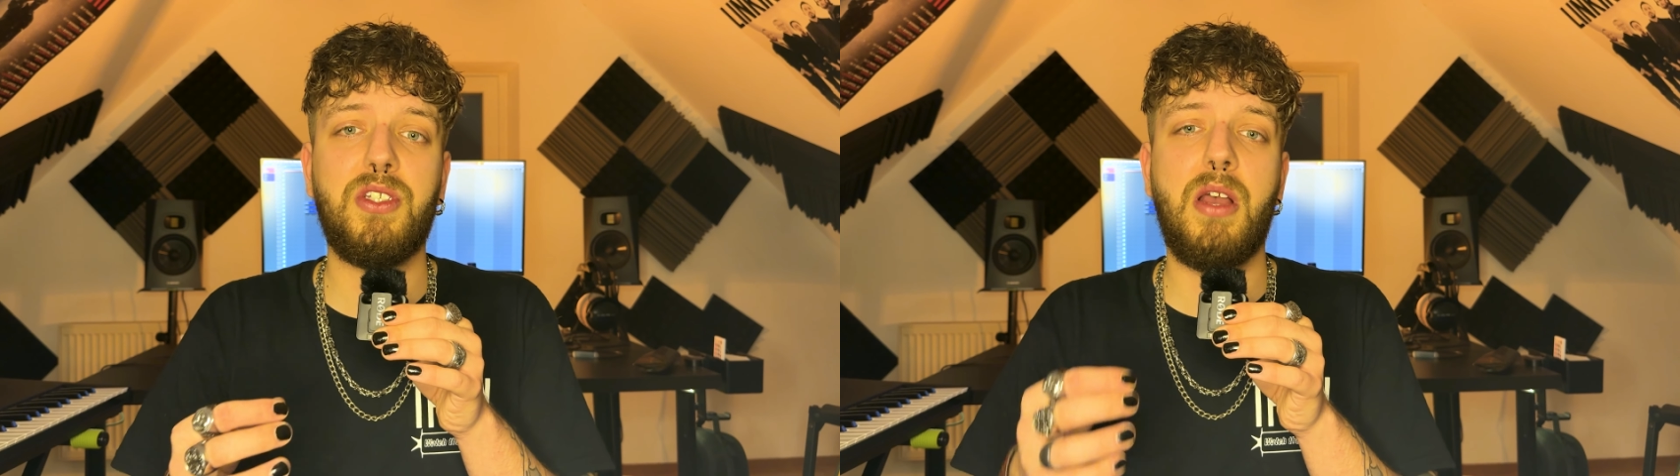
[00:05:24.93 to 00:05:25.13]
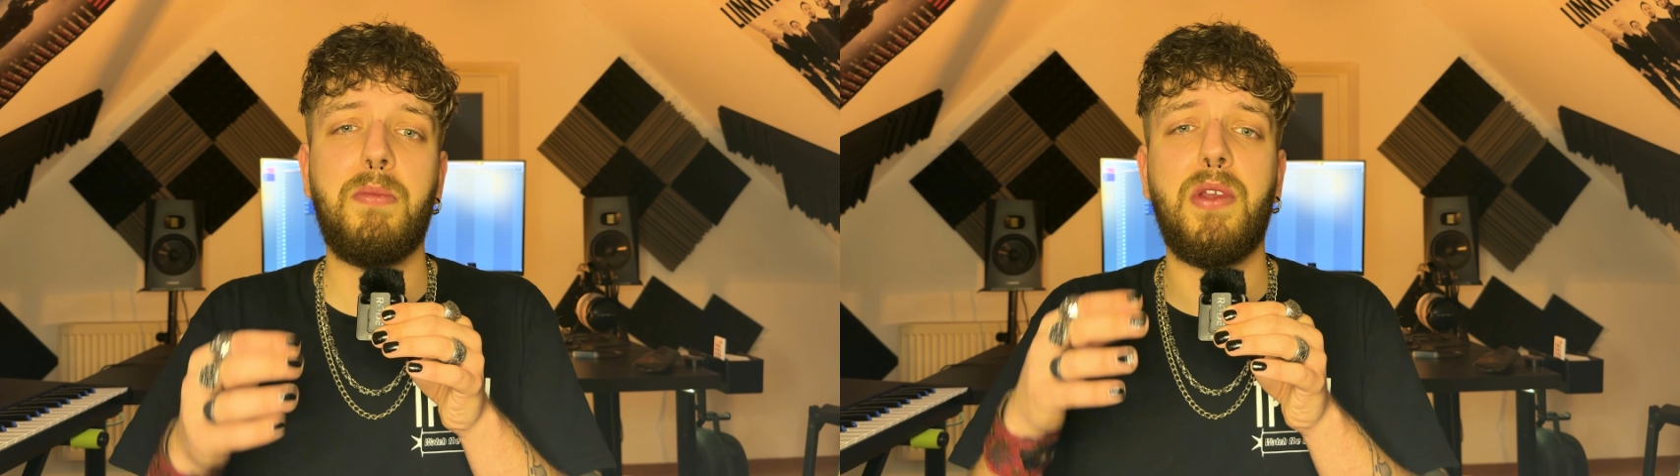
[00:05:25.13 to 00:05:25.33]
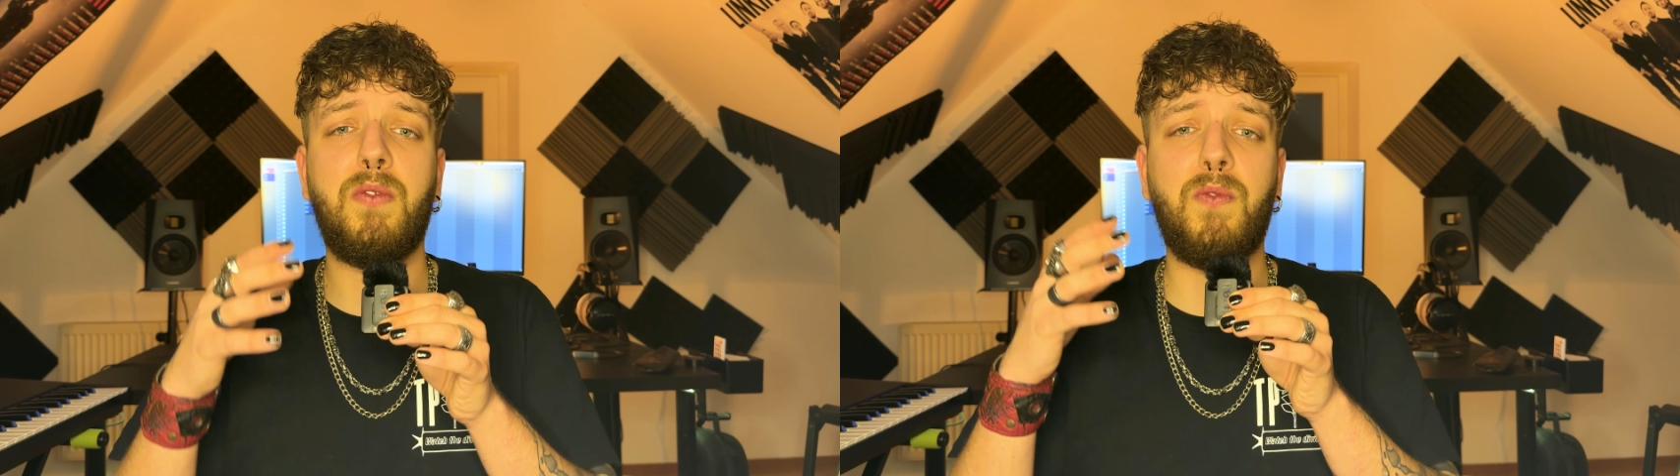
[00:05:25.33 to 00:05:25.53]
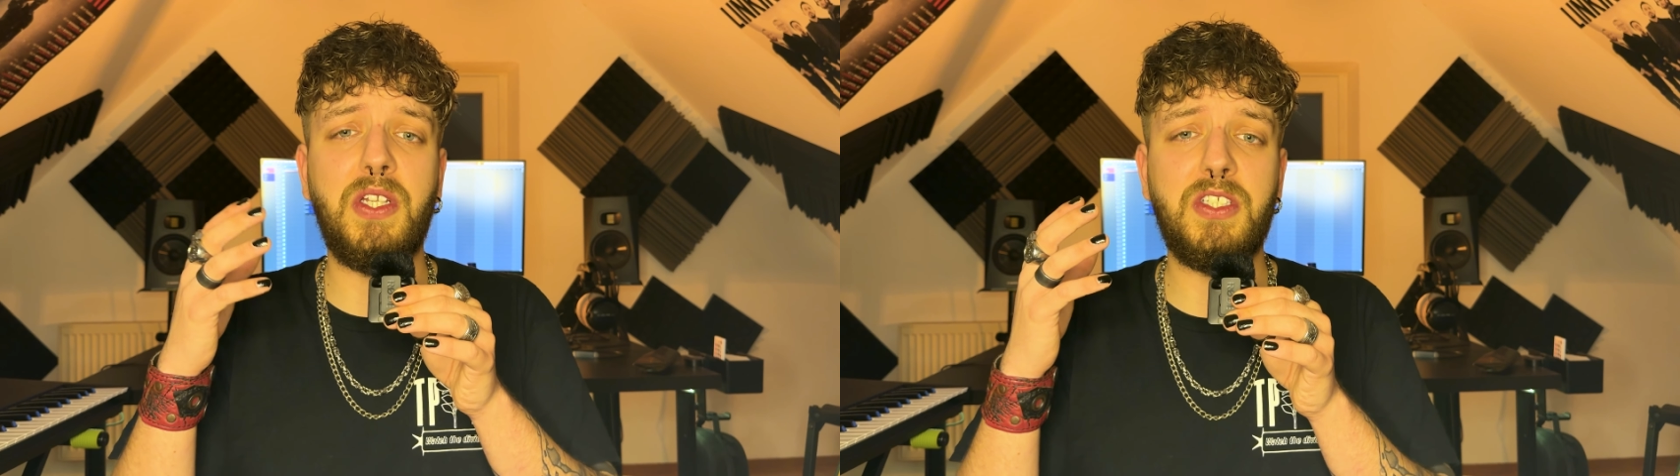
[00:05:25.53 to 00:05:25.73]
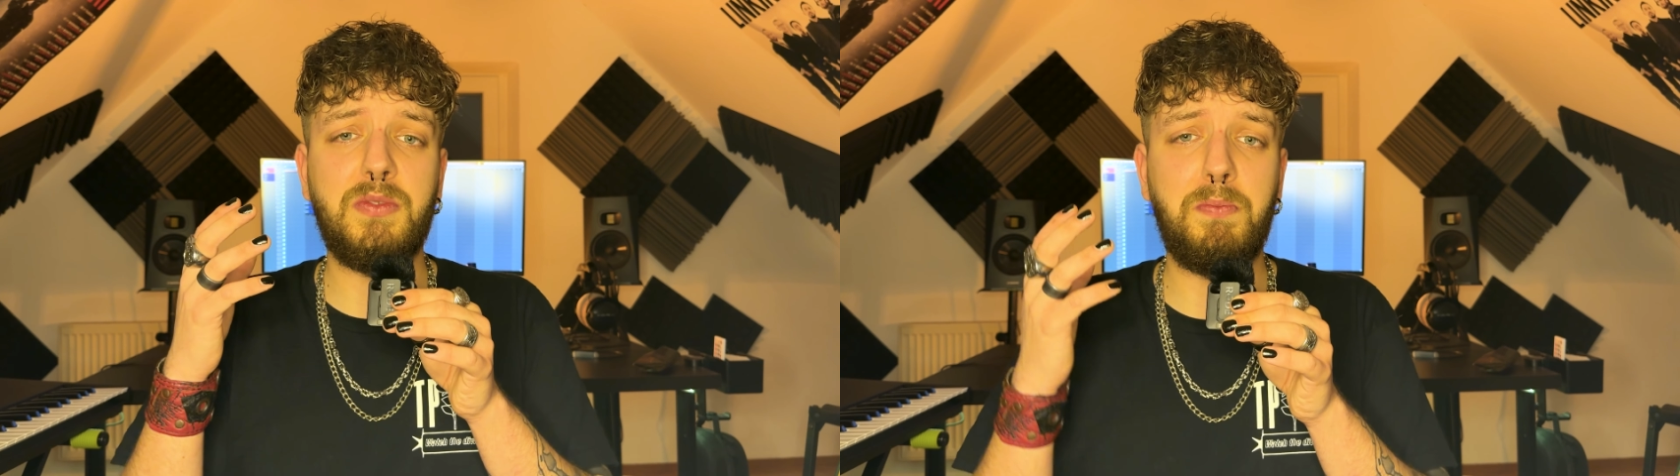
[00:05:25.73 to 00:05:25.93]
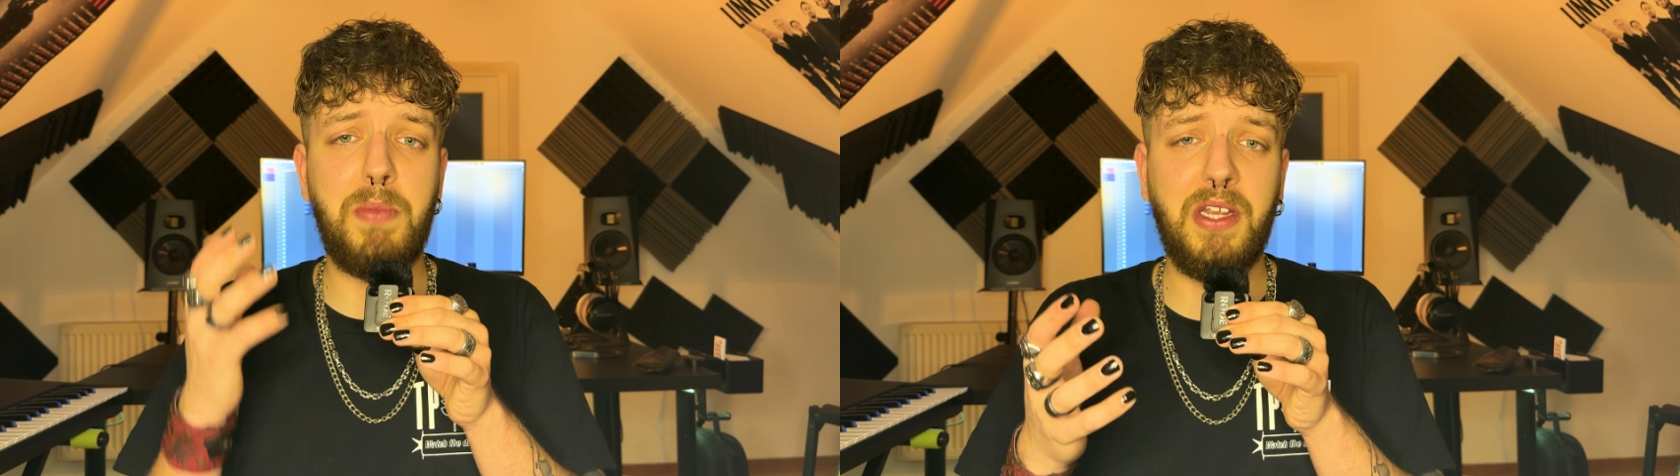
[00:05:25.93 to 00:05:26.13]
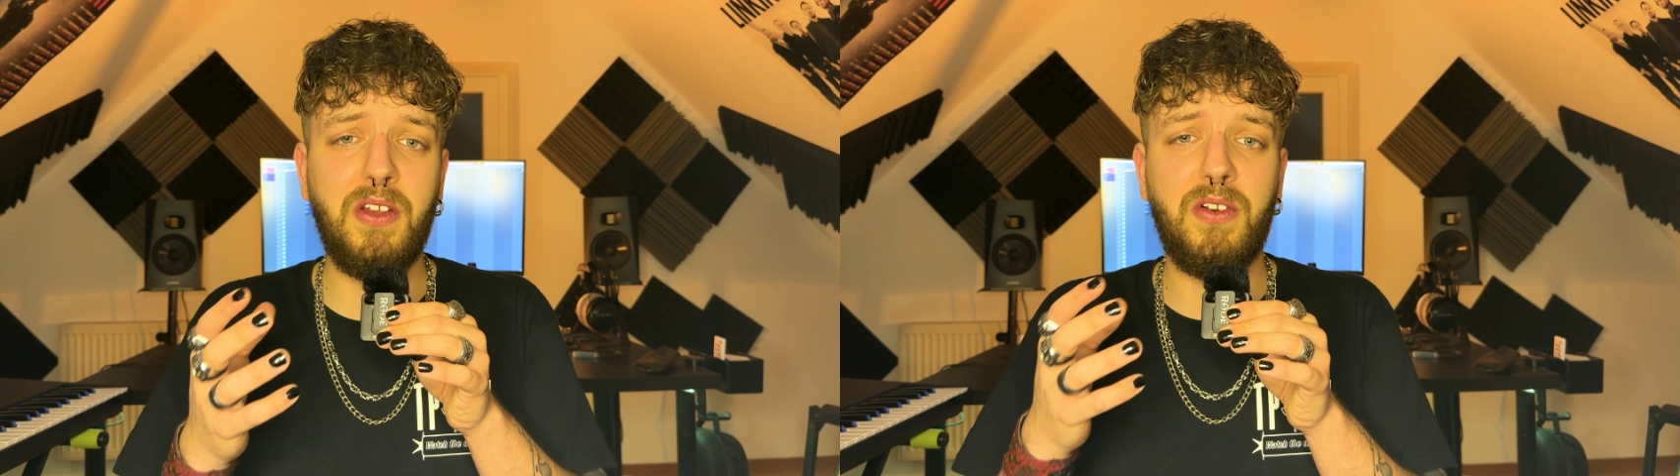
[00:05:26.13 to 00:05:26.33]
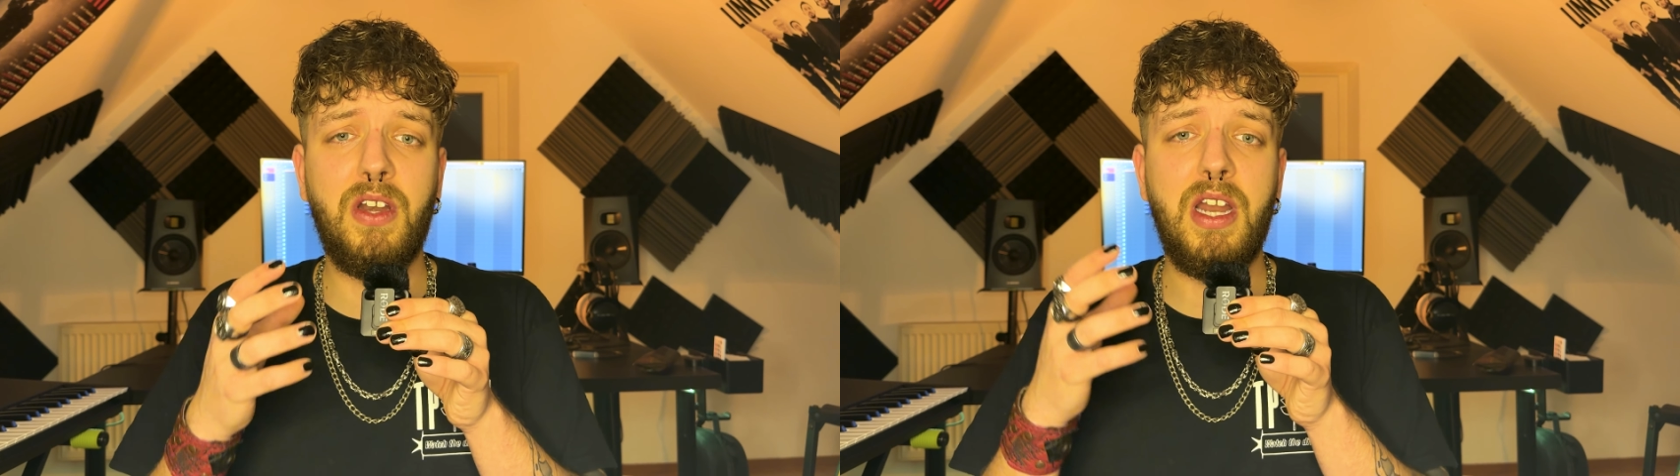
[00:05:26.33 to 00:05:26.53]
up, it feels
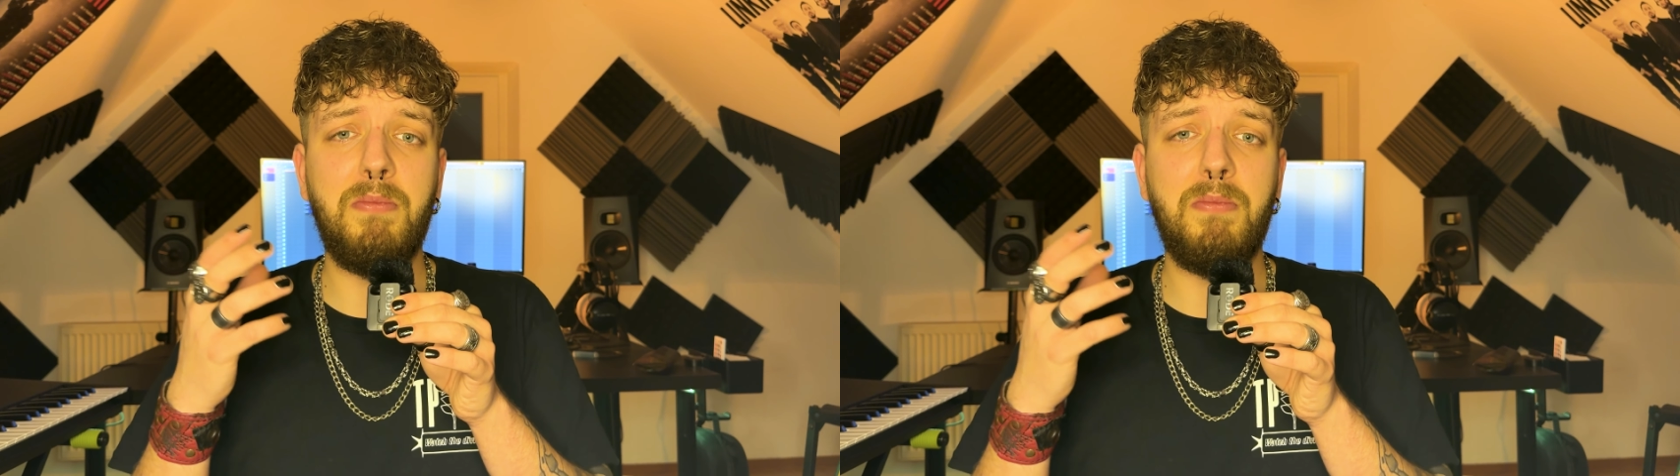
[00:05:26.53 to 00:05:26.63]
bigger,